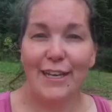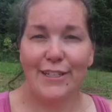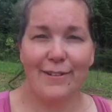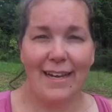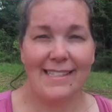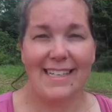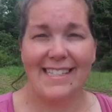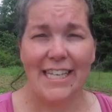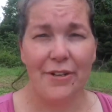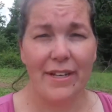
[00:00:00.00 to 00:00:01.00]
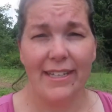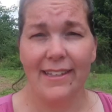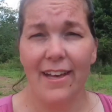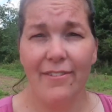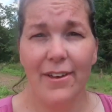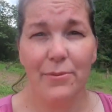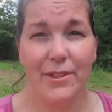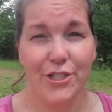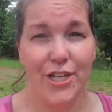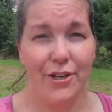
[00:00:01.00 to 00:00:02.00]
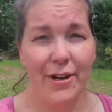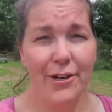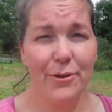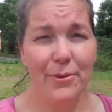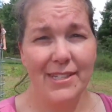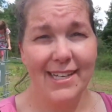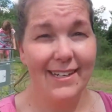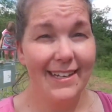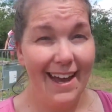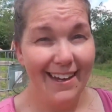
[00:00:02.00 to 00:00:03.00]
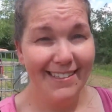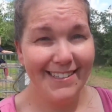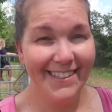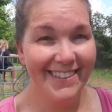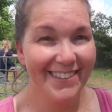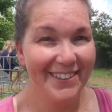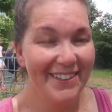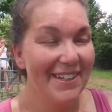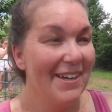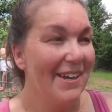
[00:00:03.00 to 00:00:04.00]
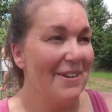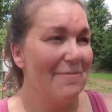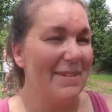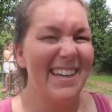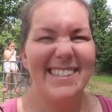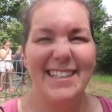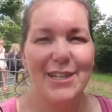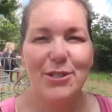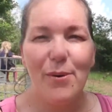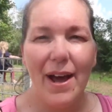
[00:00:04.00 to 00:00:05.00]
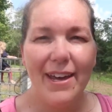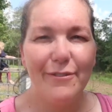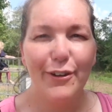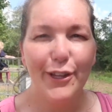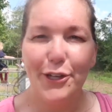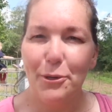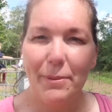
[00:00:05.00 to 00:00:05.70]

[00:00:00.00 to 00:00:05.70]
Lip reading: You guys, I secretly love it when the generator runs out of gas because then it's quiet for a little